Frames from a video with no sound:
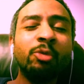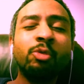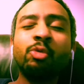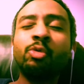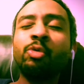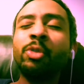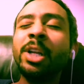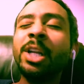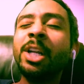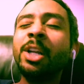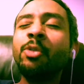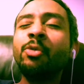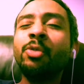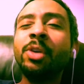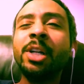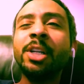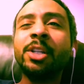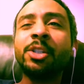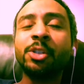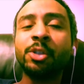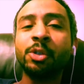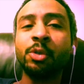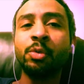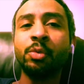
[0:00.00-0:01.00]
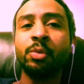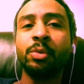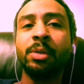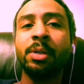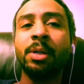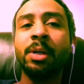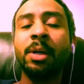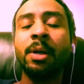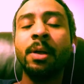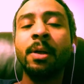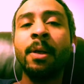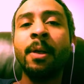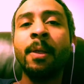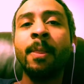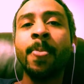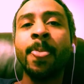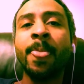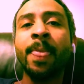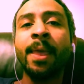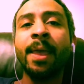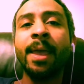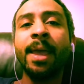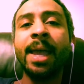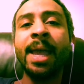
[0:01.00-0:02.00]
really, really soon,
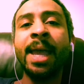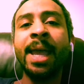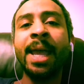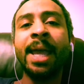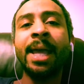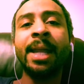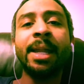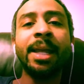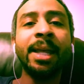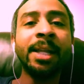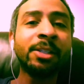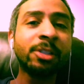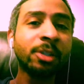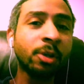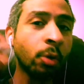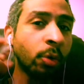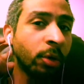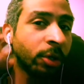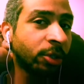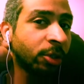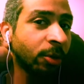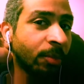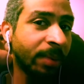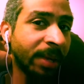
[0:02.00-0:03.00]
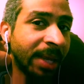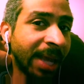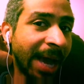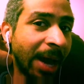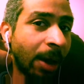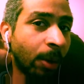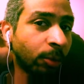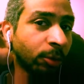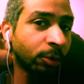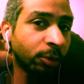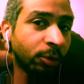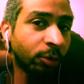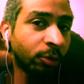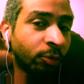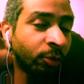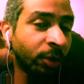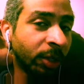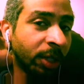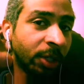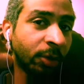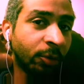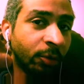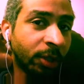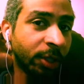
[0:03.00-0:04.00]
and it's going to be out
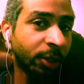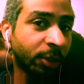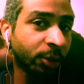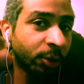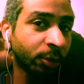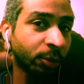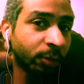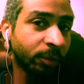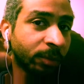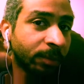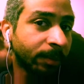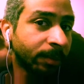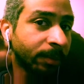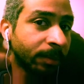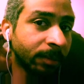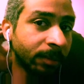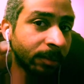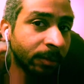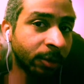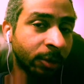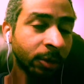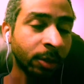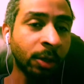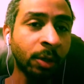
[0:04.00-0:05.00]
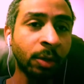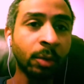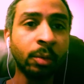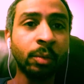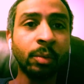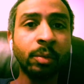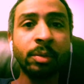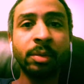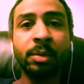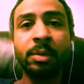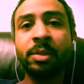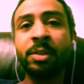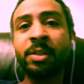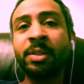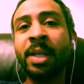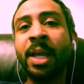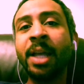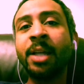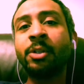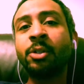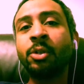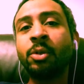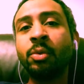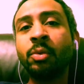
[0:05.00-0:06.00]
really, really soon. So
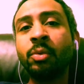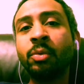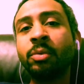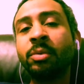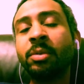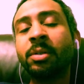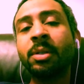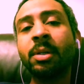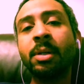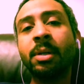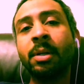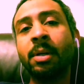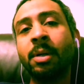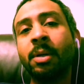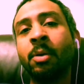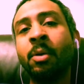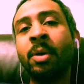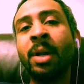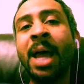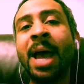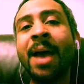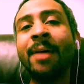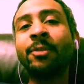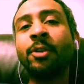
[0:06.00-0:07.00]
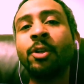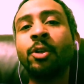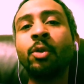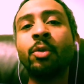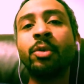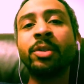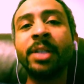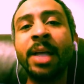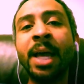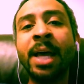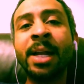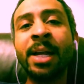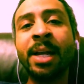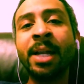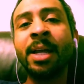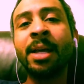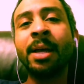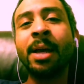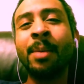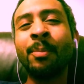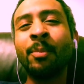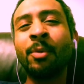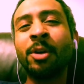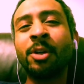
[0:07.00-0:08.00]
stay tuned. All I have to do is edit it.
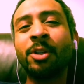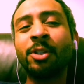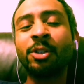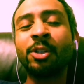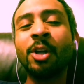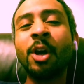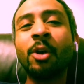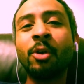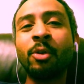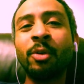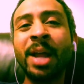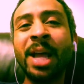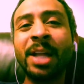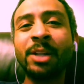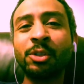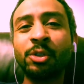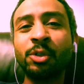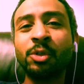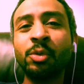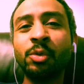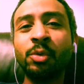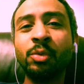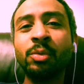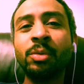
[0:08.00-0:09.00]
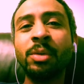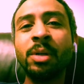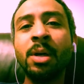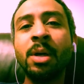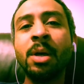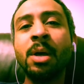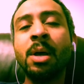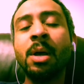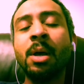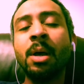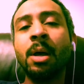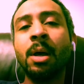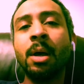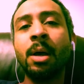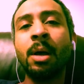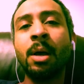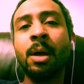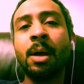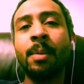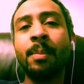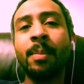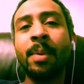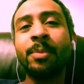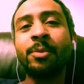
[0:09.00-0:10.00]
I'm gonna start on that soon.
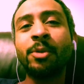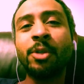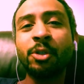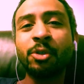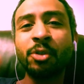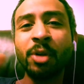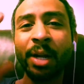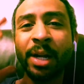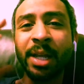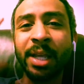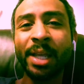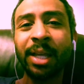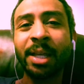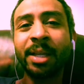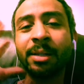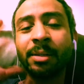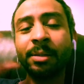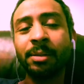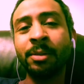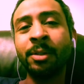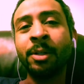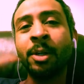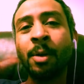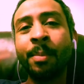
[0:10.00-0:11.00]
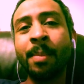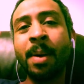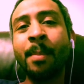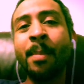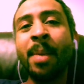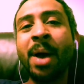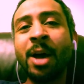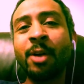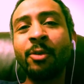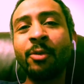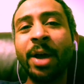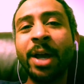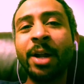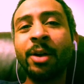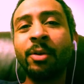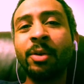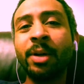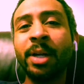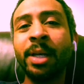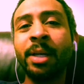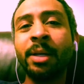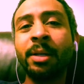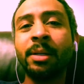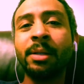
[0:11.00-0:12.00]
Um, I'm just trying to get you know my mind right on
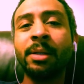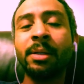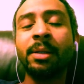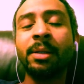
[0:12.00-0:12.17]
it,